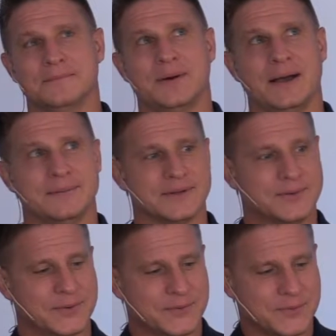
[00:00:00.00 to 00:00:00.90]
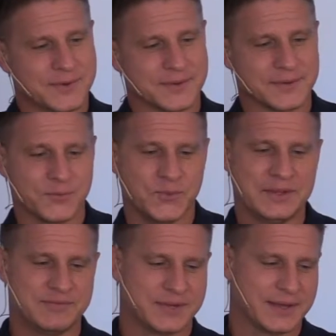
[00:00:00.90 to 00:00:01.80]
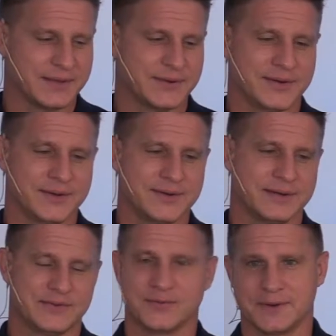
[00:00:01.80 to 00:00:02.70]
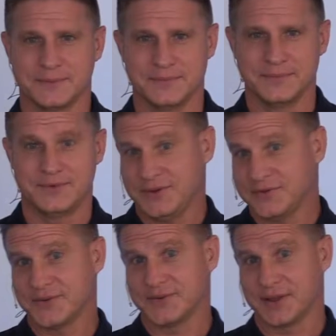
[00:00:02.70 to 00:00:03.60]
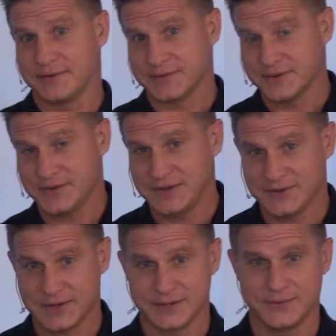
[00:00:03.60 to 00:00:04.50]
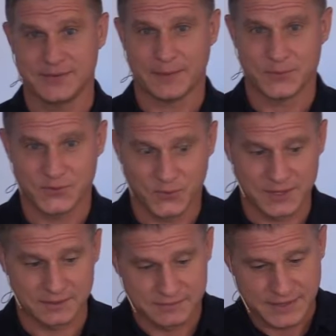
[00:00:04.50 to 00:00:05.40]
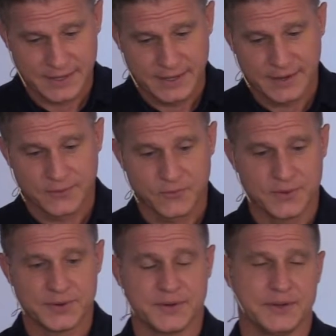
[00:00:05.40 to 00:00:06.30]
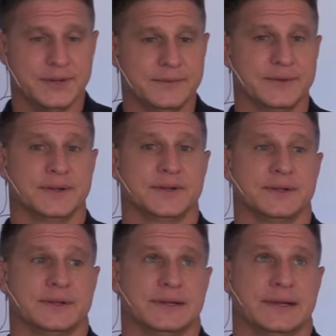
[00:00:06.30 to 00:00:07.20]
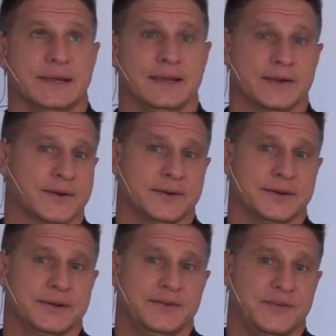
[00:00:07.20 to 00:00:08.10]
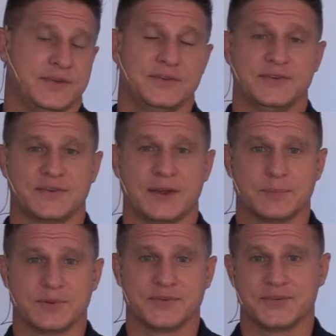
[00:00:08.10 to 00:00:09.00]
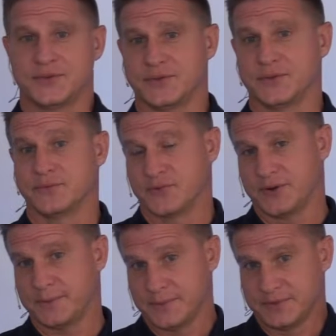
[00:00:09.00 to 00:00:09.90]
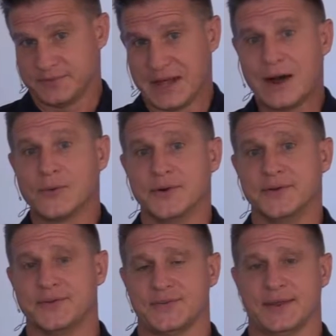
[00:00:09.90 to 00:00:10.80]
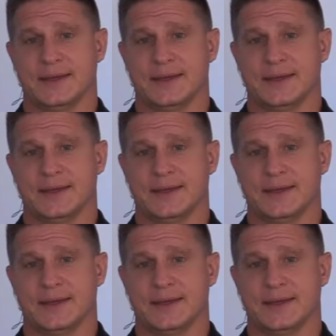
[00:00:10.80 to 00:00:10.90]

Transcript: Bible quote we'll weave together here is from Jesus' life and teaching in Luke chapter 12, where he will encourage his disciples to learn from the flowers.